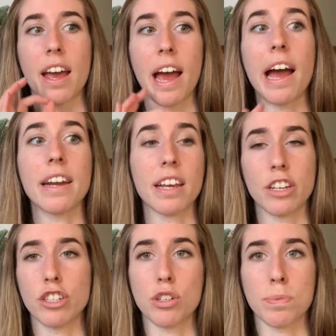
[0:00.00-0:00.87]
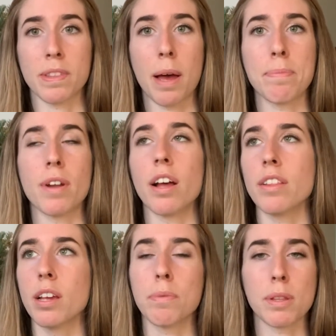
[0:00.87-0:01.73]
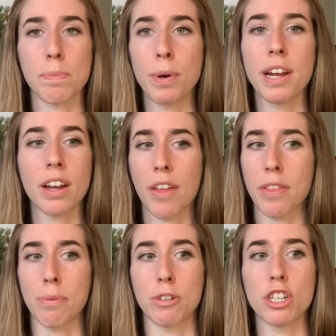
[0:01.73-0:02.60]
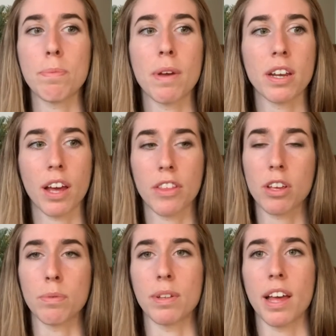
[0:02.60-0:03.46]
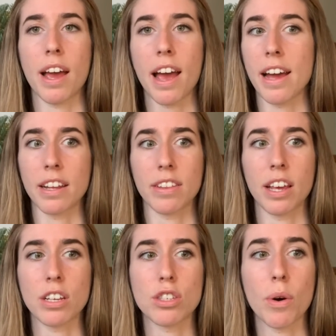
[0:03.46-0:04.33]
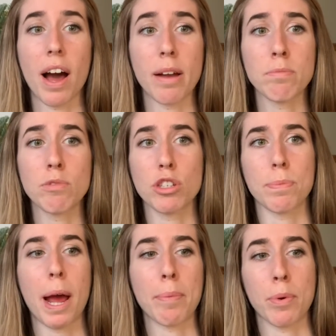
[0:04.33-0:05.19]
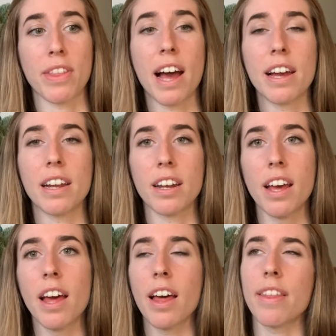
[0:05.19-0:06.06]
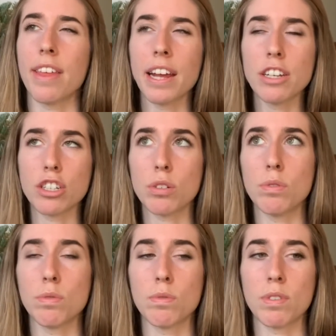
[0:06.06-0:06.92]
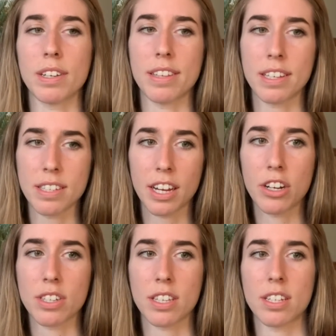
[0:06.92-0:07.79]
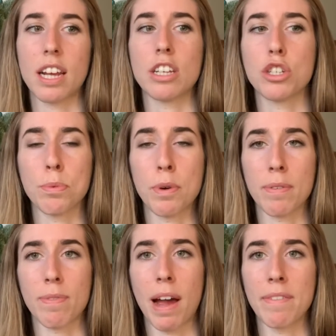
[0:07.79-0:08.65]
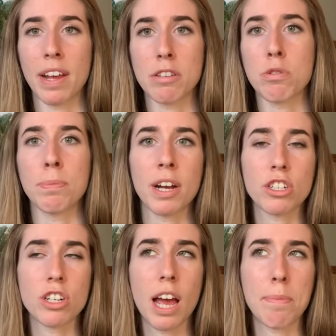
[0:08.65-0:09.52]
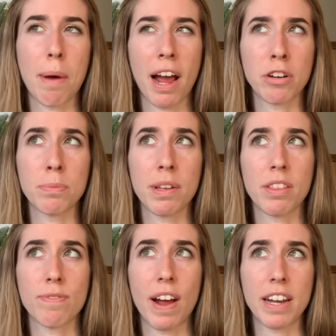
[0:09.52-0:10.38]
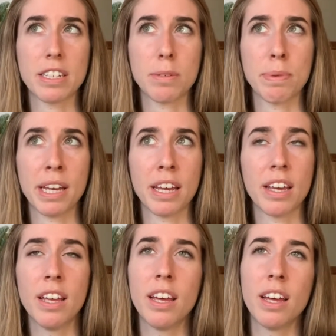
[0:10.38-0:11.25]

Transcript: any issues with them. Nothing with the print, nothing with shipping, nothing with anything. So I'm super happy with that. And this here says it takes 2.5 days for production time. I normally find it to be